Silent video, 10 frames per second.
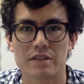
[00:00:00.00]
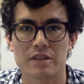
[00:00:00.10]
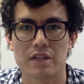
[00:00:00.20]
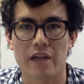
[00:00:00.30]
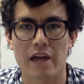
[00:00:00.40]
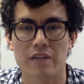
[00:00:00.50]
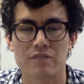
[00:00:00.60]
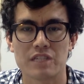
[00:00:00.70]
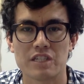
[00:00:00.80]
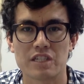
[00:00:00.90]
the lack of
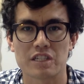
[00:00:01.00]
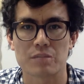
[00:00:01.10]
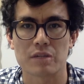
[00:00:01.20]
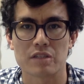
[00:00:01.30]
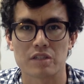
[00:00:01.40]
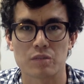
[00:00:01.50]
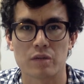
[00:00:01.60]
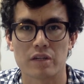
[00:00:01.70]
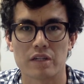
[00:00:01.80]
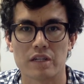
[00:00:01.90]
teaching experience is what